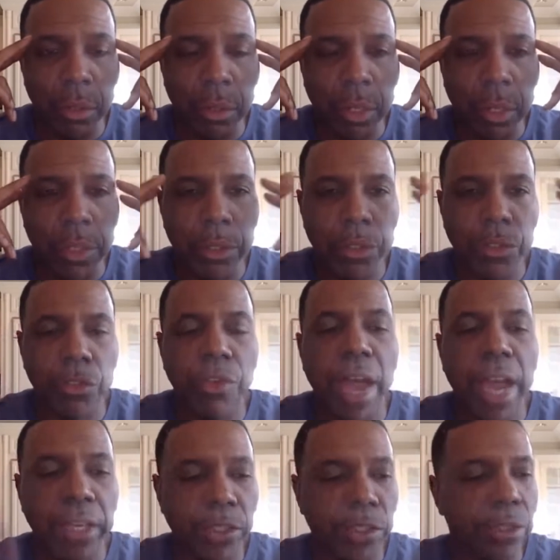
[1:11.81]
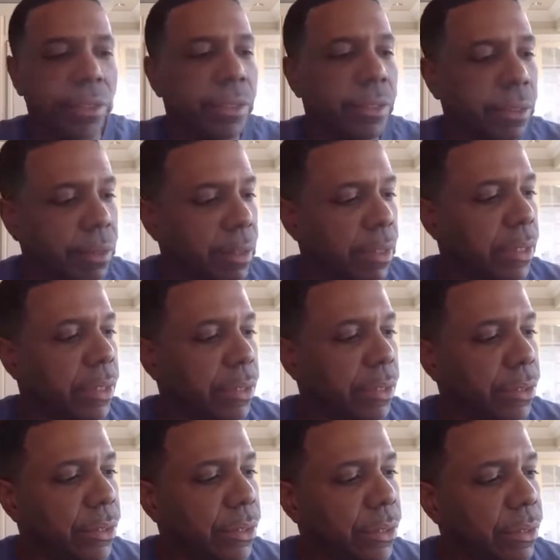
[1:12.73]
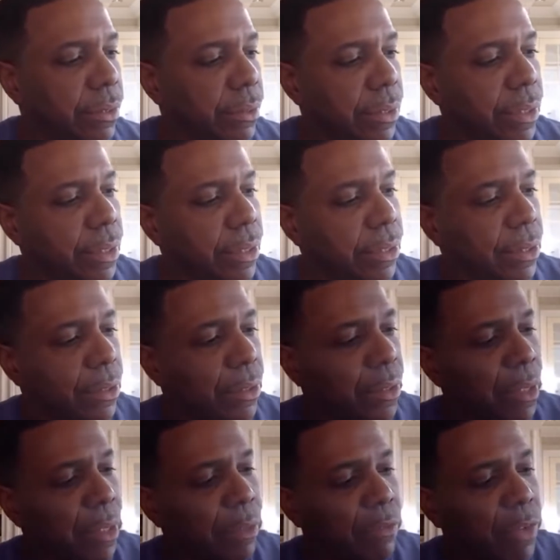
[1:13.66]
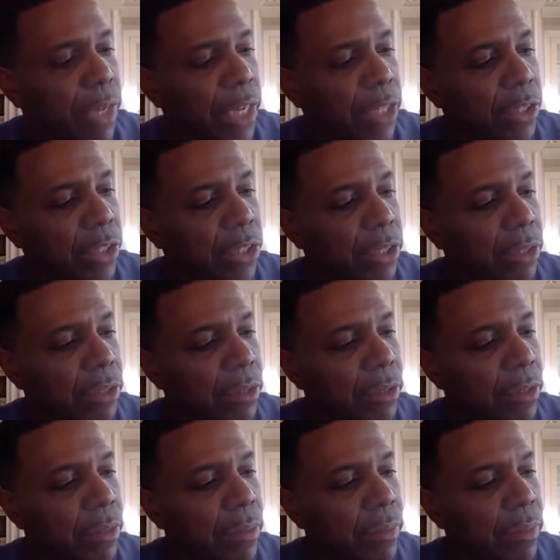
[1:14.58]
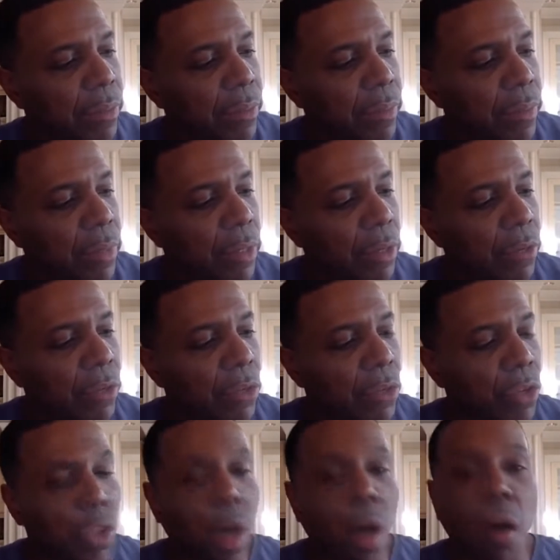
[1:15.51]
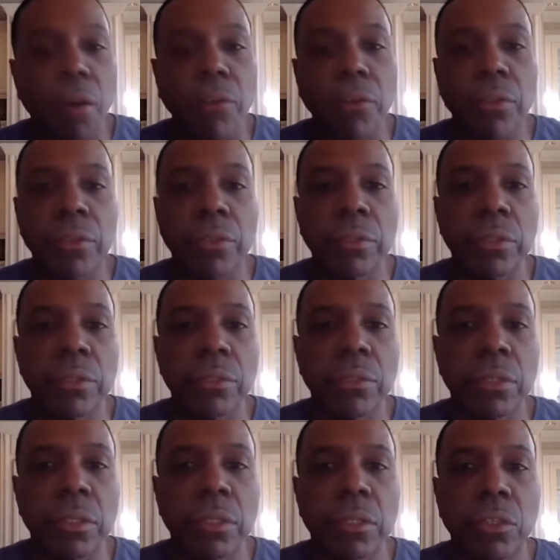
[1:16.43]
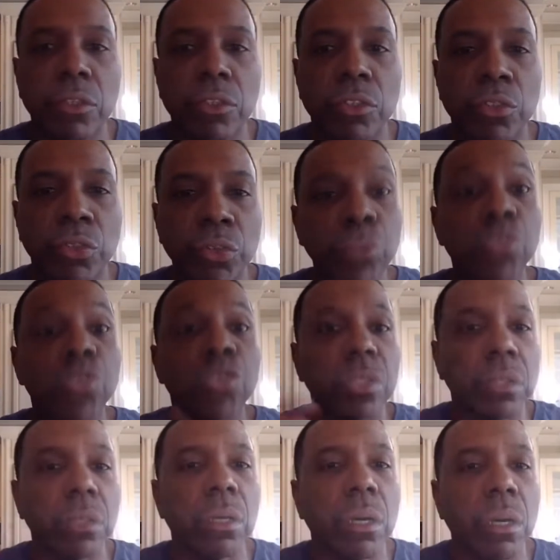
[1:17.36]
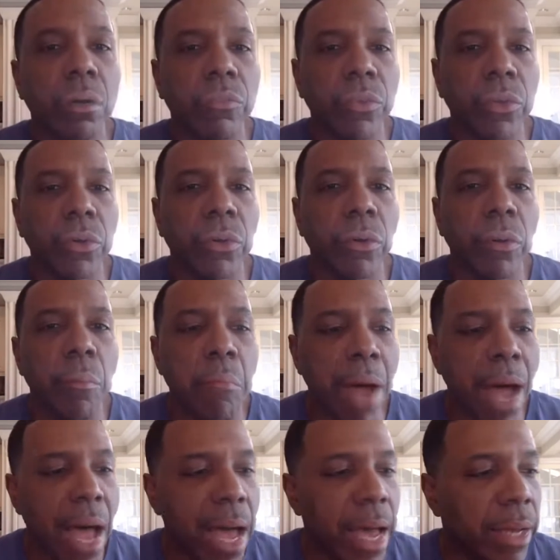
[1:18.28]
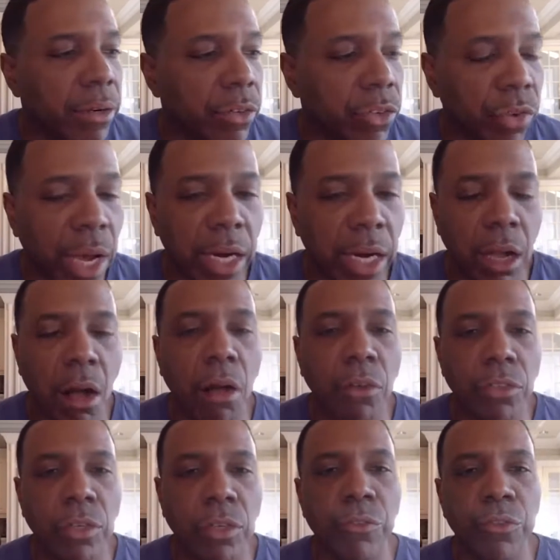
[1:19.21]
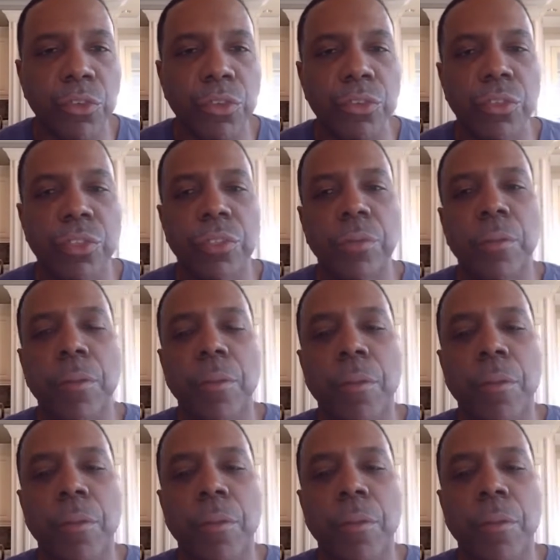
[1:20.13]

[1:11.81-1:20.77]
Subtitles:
And distraction is an invasion of your thoughts. It's an intrusion of your mind to try to cause confusion.